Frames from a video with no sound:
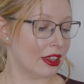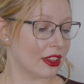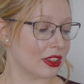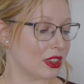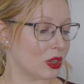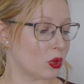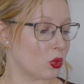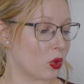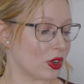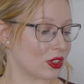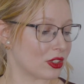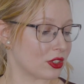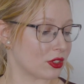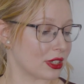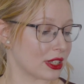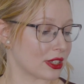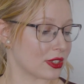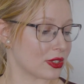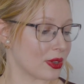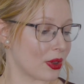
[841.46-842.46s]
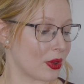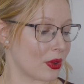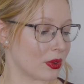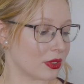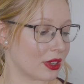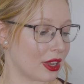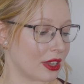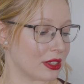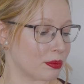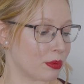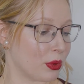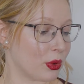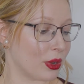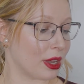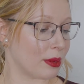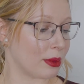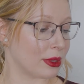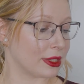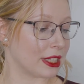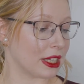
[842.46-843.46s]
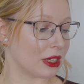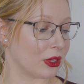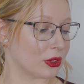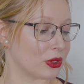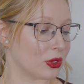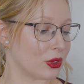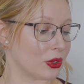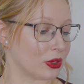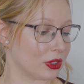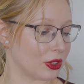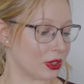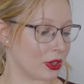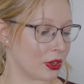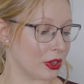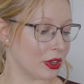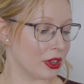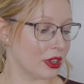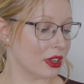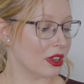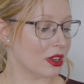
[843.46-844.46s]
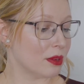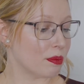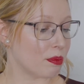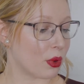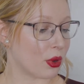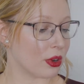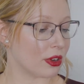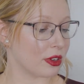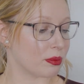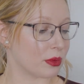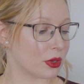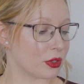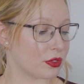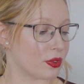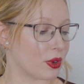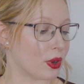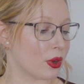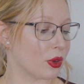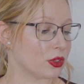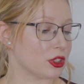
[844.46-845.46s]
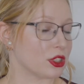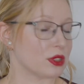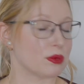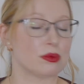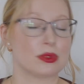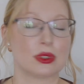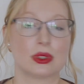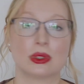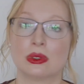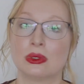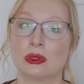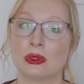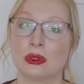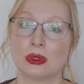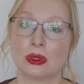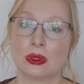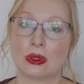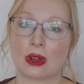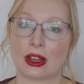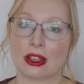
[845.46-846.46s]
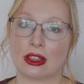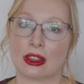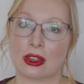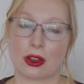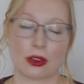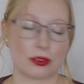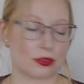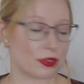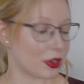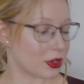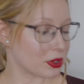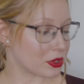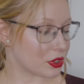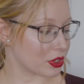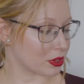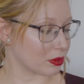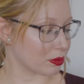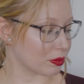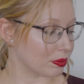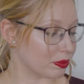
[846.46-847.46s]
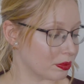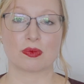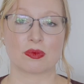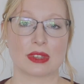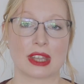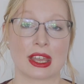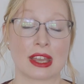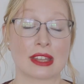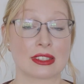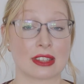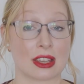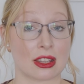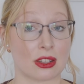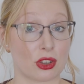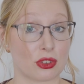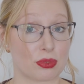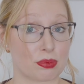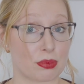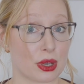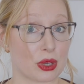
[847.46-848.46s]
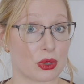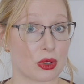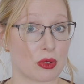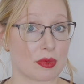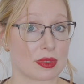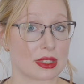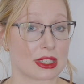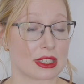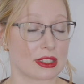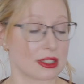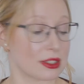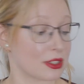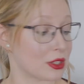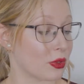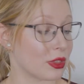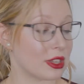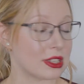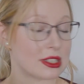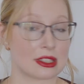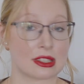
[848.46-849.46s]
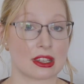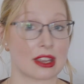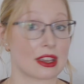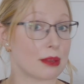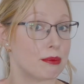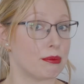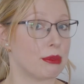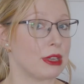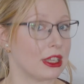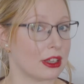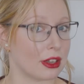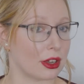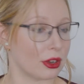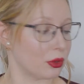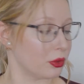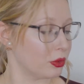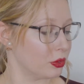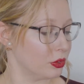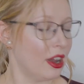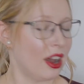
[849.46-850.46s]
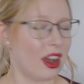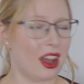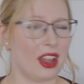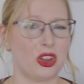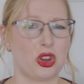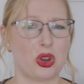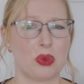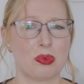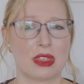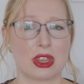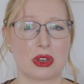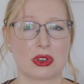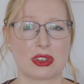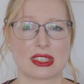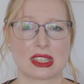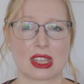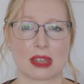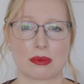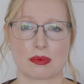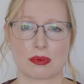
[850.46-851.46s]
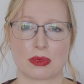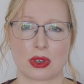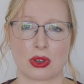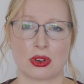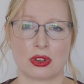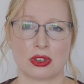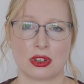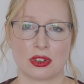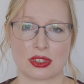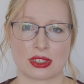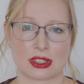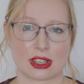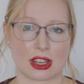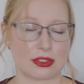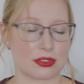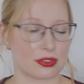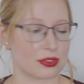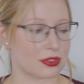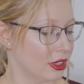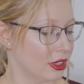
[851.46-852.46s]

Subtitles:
The Wandering Song and Poema del Otoño, Poem of Autumn. Ooh, I love autumn. And I love poems, so this is like a bingo. I hope there is some horror stuff.